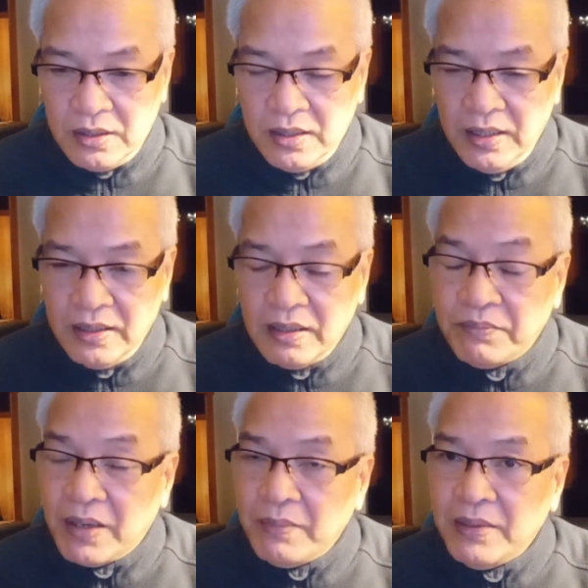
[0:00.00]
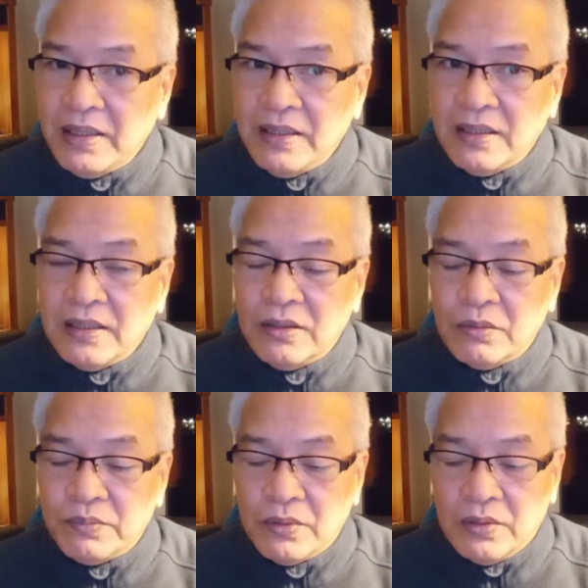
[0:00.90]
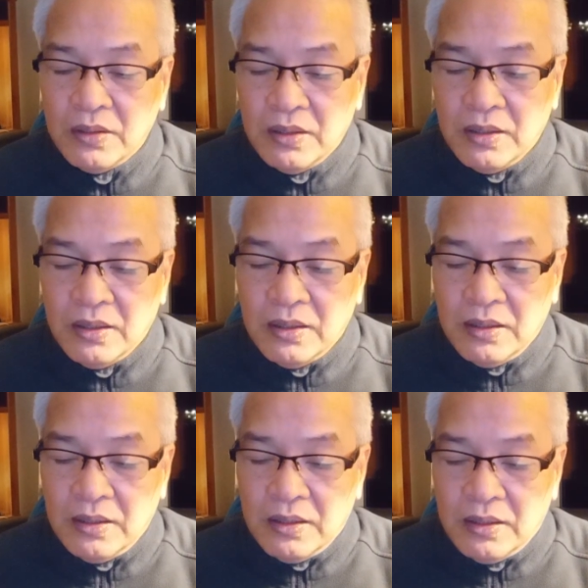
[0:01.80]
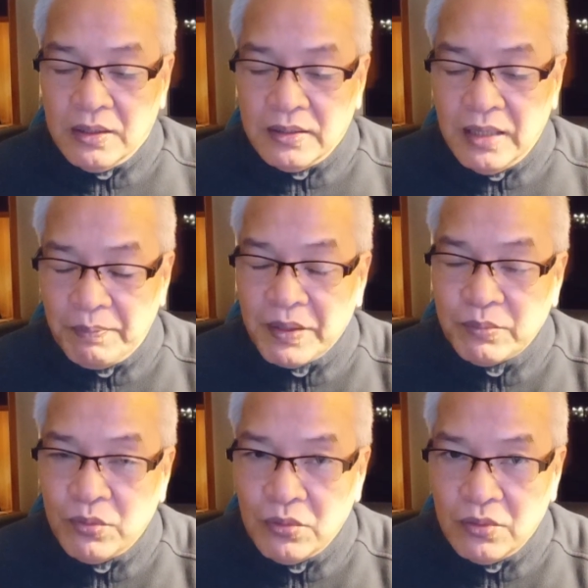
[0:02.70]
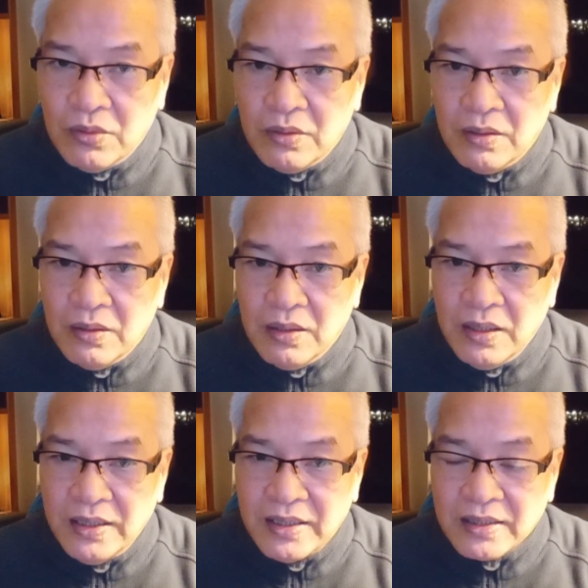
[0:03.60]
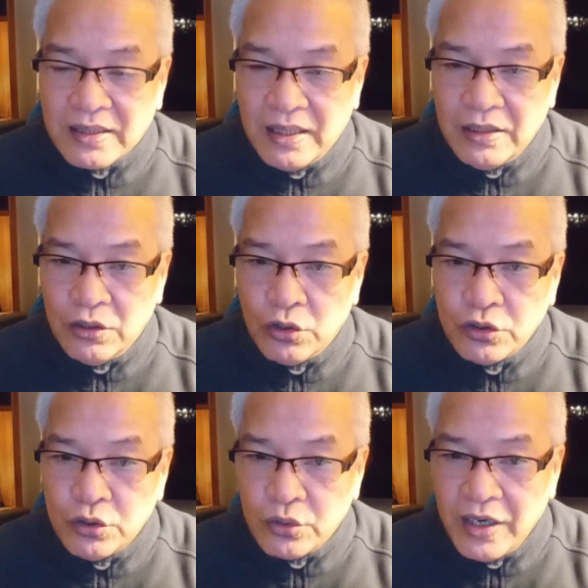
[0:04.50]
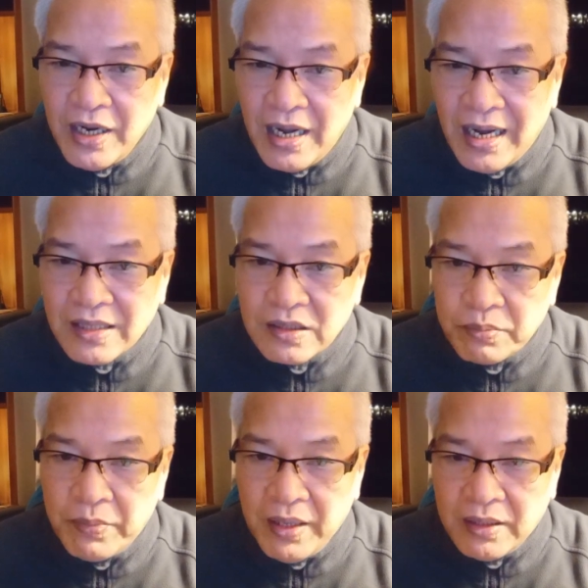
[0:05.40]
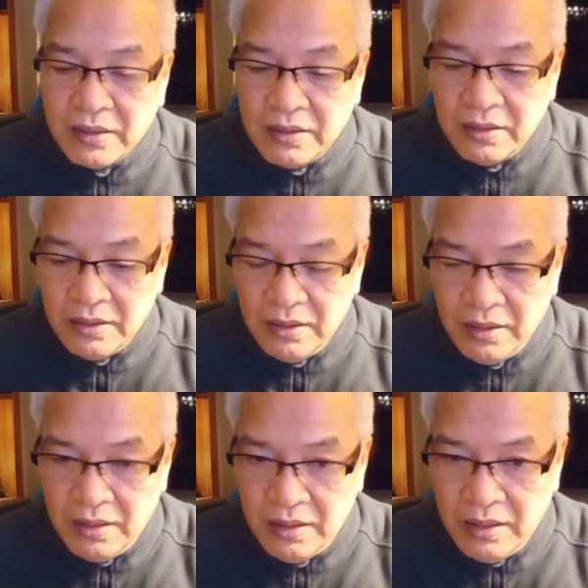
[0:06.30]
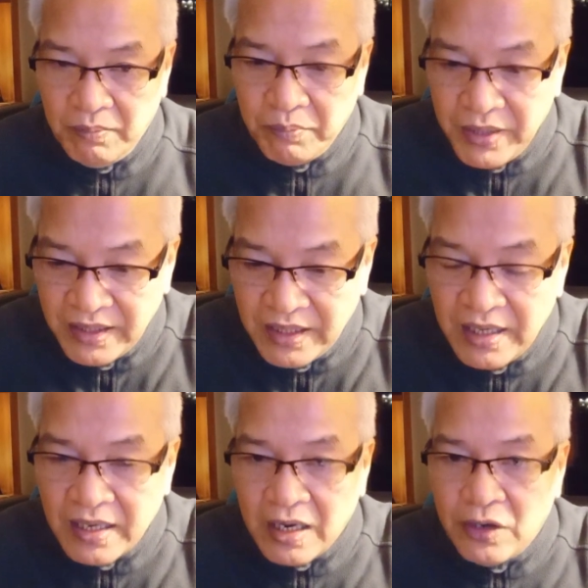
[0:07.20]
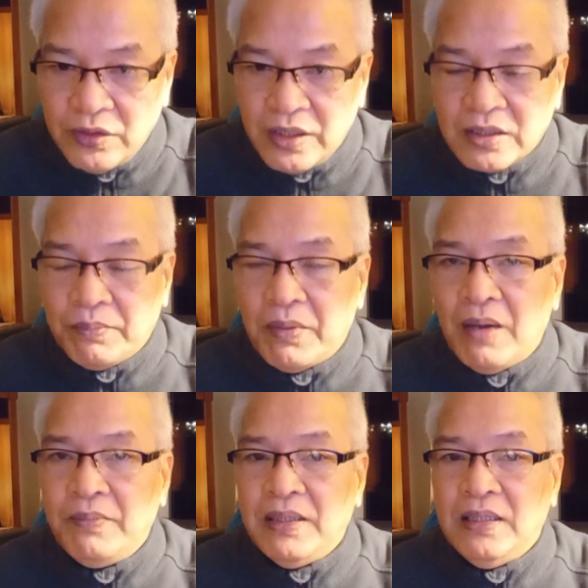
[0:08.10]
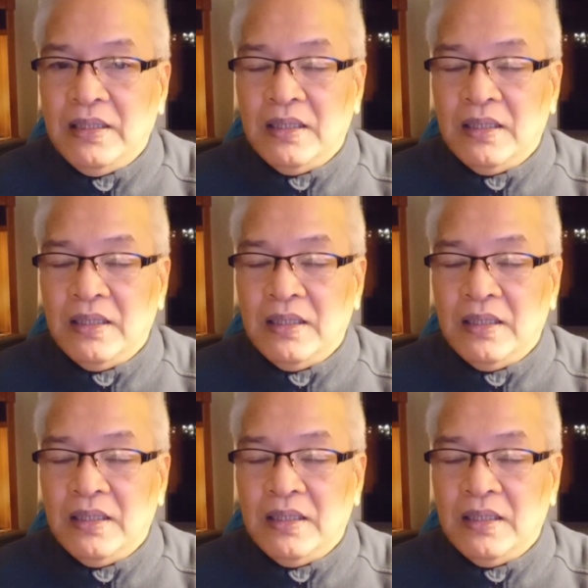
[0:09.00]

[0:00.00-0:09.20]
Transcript: in the family, no po. Dapat po isa sa nurturing aspect ng breeding ground as a family.